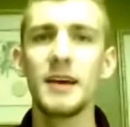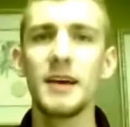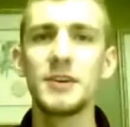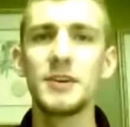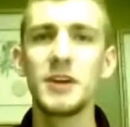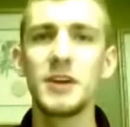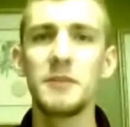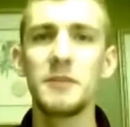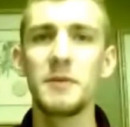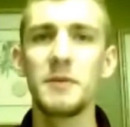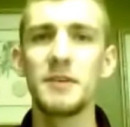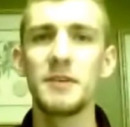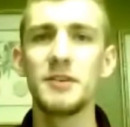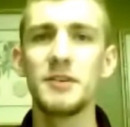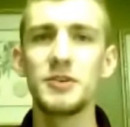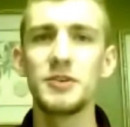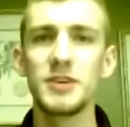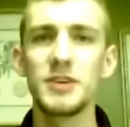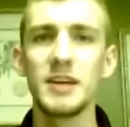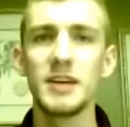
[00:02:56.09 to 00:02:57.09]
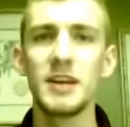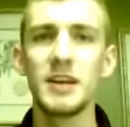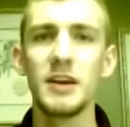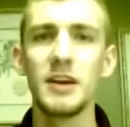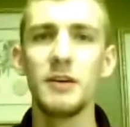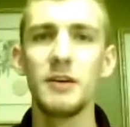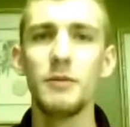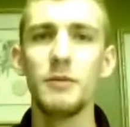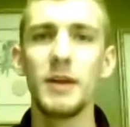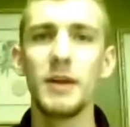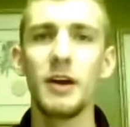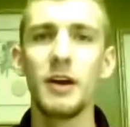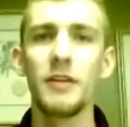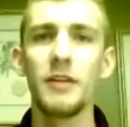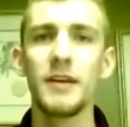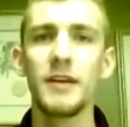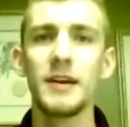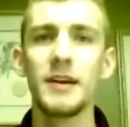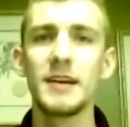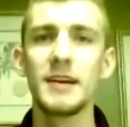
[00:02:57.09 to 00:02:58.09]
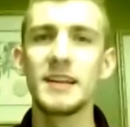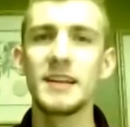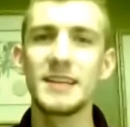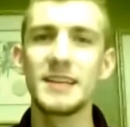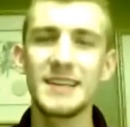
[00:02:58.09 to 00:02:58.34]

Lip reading: January is usually when all the